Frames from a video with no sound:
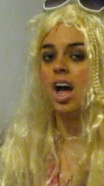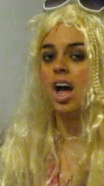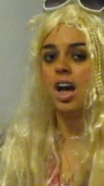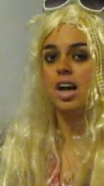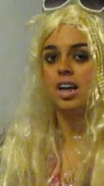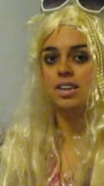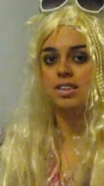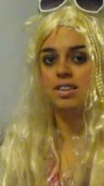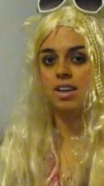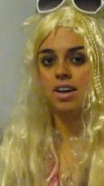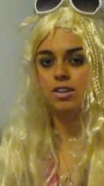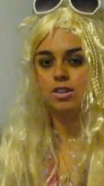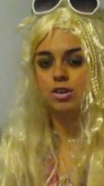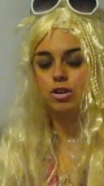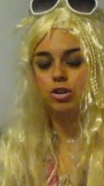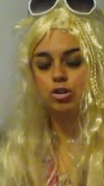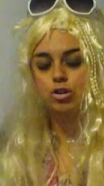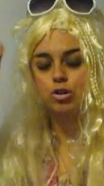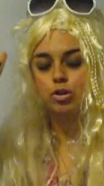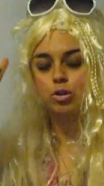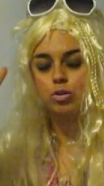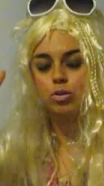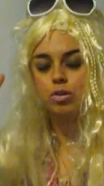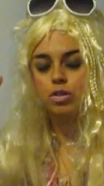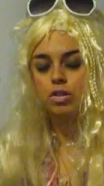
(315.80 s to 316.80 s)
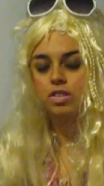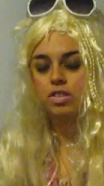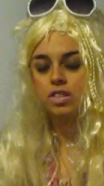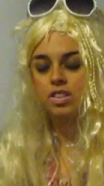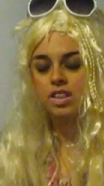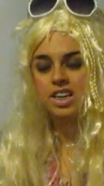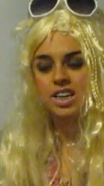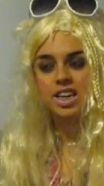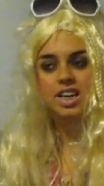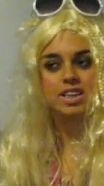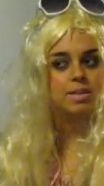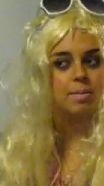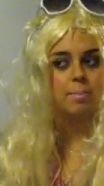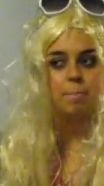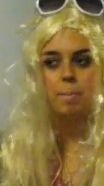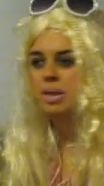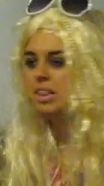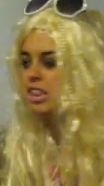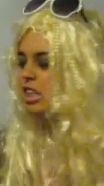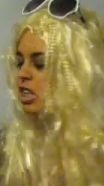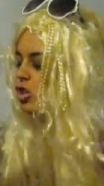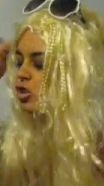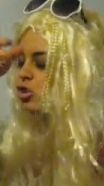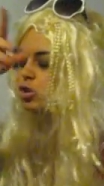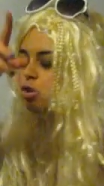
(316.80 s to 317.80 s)
I tell the truth and nothing
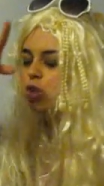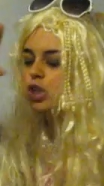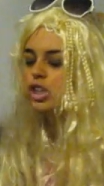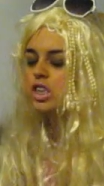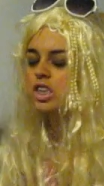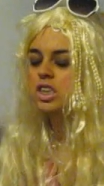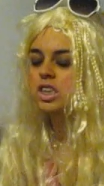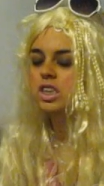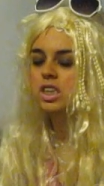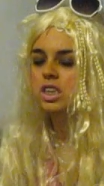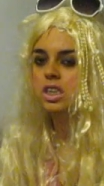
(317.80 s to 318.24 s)
but the truth.